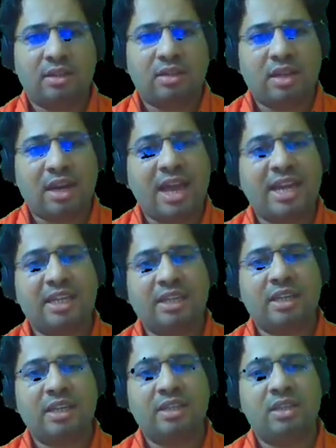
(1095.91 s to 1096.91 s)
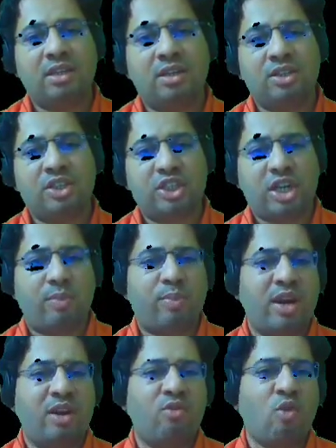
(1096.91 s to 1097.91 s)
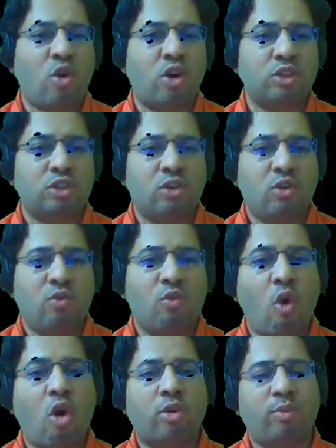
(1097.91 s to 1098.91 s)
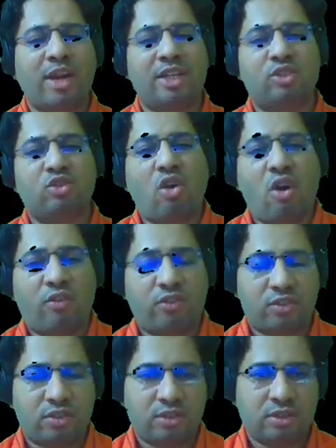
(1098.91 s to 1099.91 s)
the light in the chapel was warm and soft.